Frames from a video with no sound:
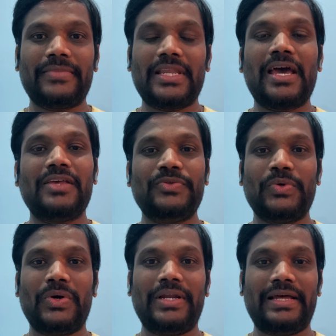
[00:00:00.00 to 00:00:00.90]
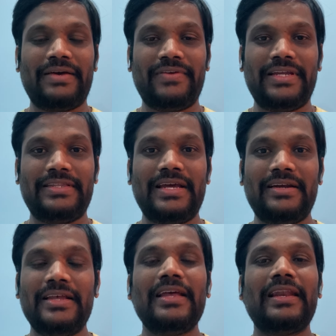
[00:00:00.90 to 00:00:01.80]
As you all are aware that
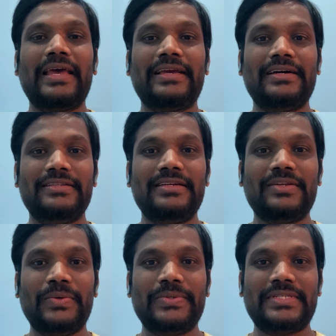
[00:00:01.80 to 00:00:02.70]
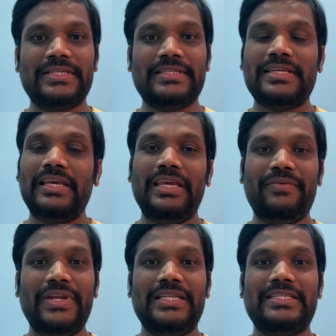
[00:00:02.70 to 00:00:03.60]
like other courses, even
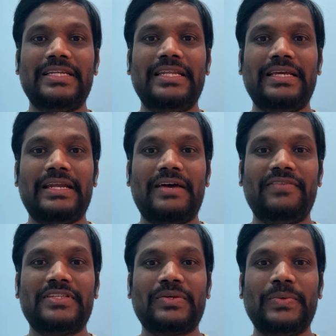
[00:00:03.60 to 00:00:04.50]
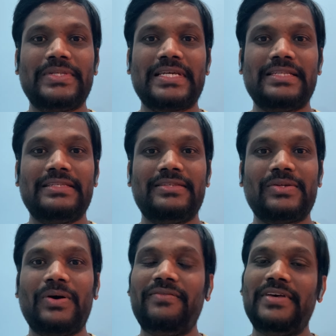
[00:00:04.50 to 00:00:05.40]
engineering graphics course consists
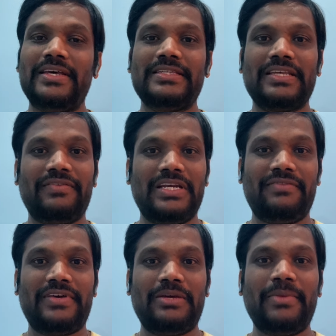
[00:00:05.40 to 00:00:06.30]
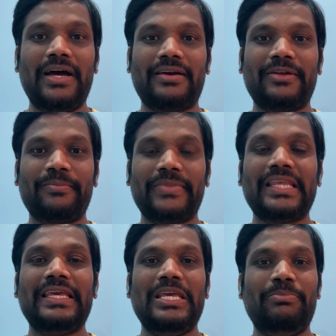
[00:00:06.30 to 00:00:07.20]
of 75 mark,
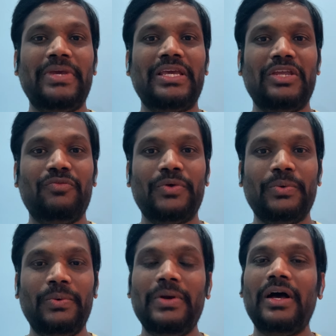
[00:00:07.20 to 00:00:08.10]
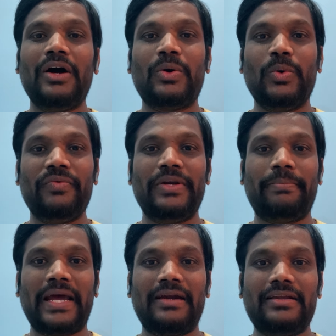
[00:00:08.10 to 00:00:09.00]
keeping in view a COVID
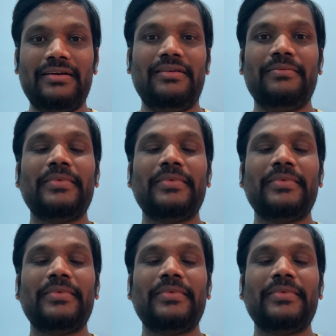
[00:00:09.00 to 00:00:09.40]
pattern.